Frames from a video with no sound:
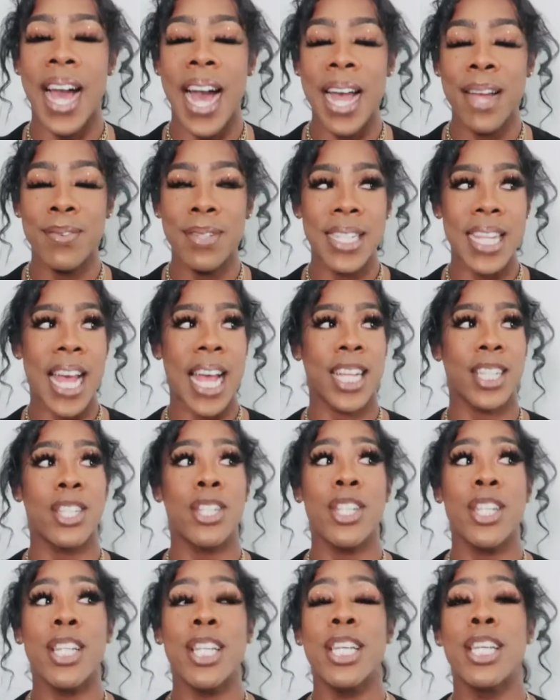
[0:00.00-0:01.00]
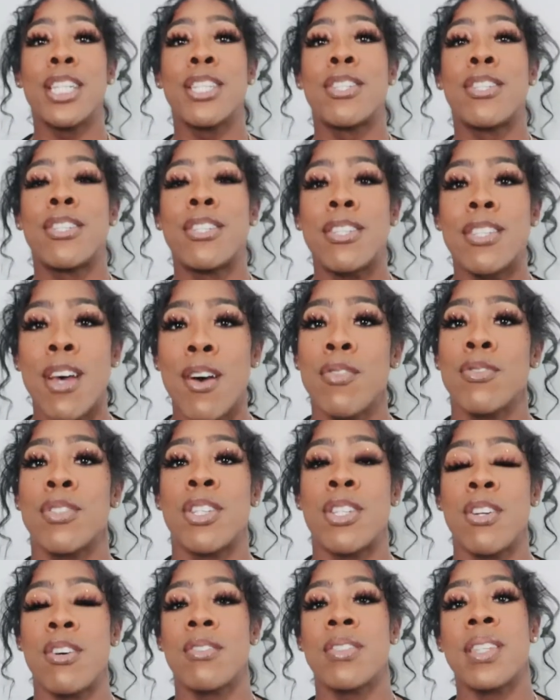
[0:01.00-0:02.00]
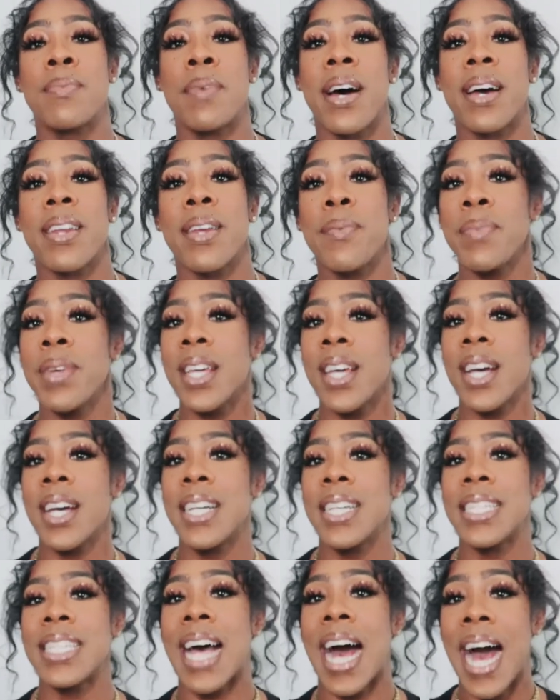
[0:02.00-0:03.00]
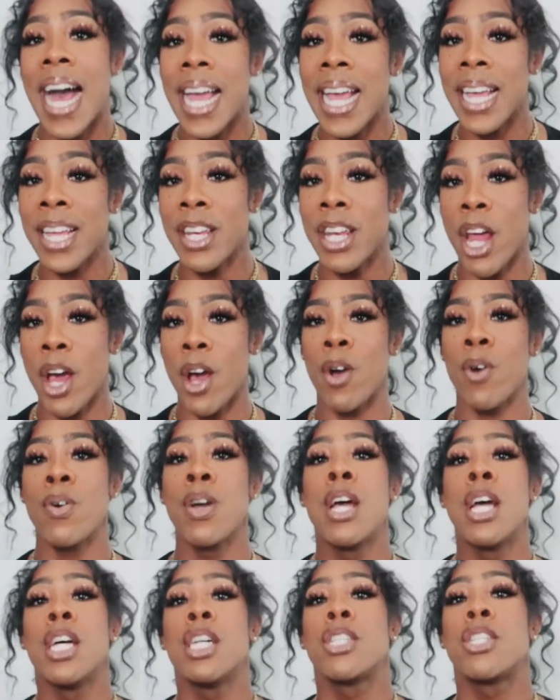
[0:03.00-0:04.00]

I was actually so stoked about it because I know